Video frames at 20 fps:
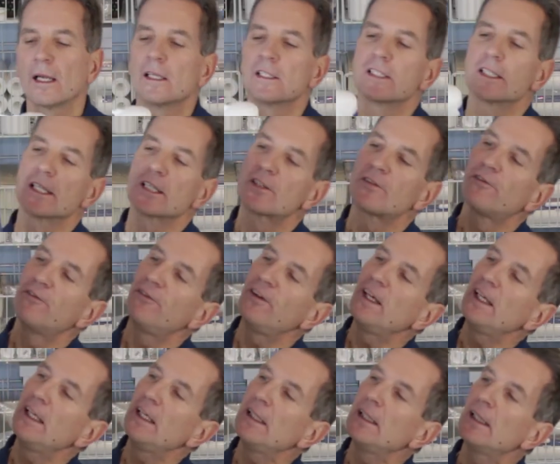It says
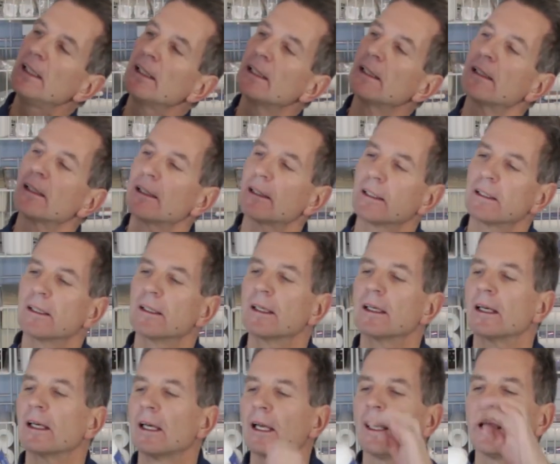feed.
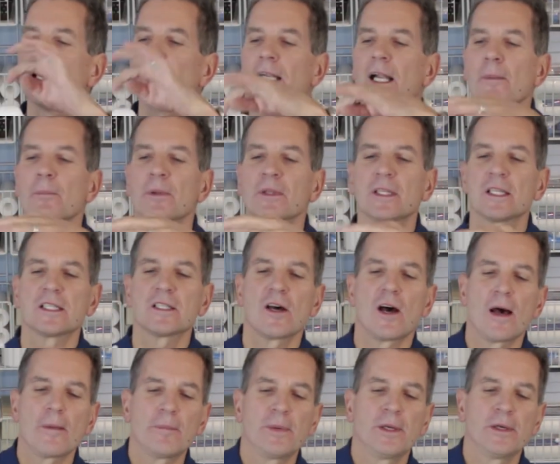And up at the
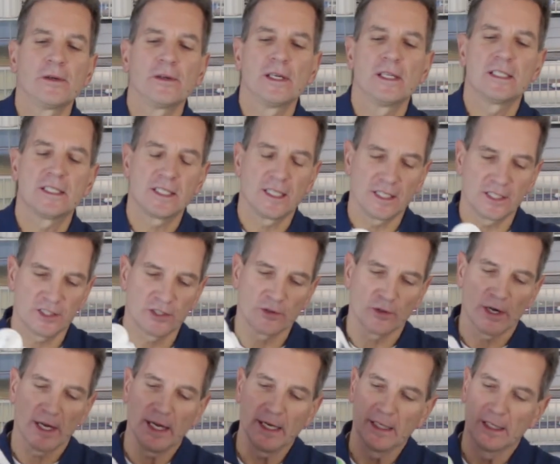top here, it says
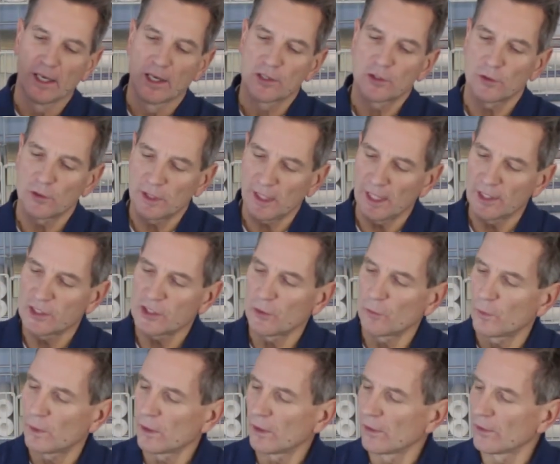drain. So it tells you
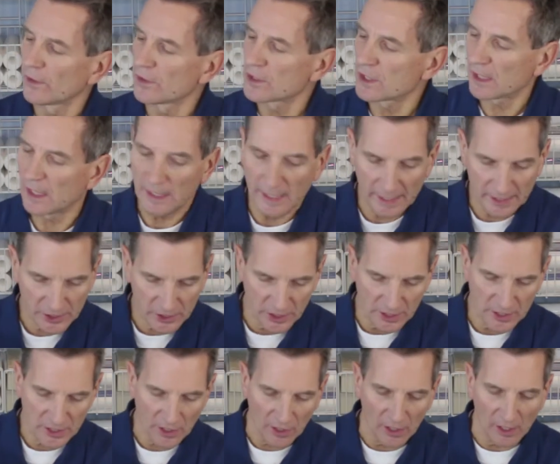where all those
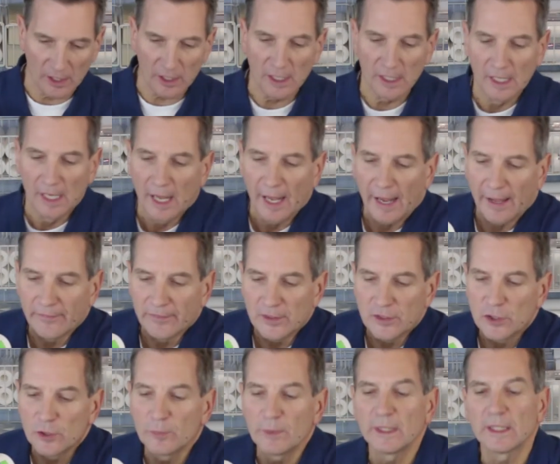connections are. And the
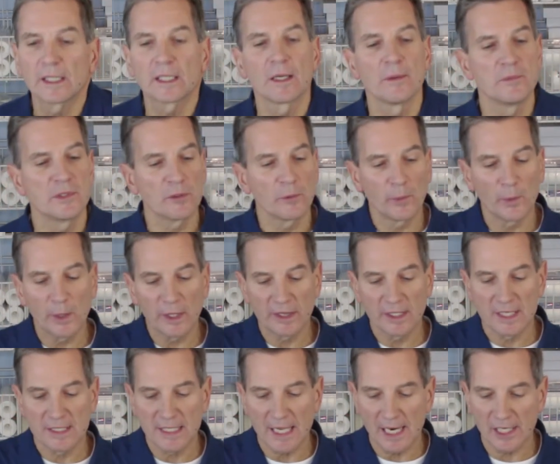tubing that comes with
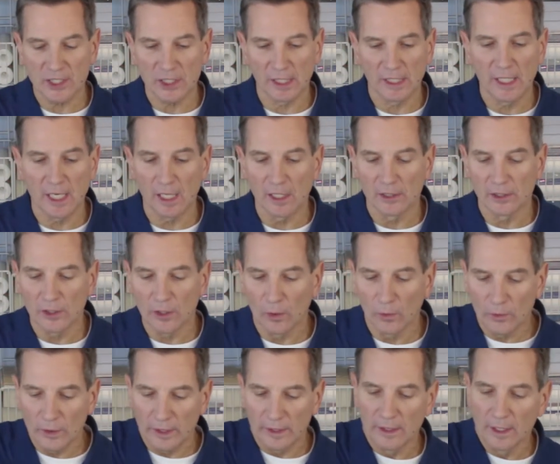it is actually
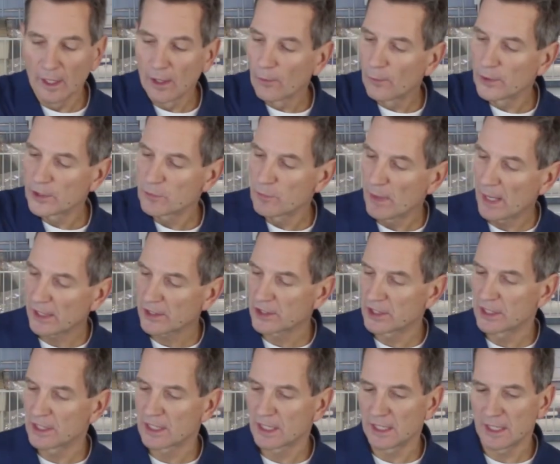color-coded, which
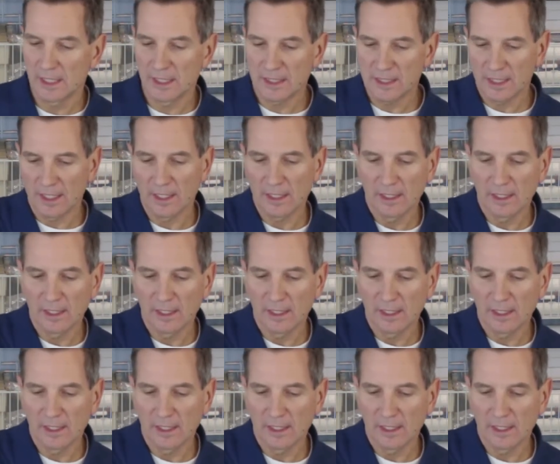matches these.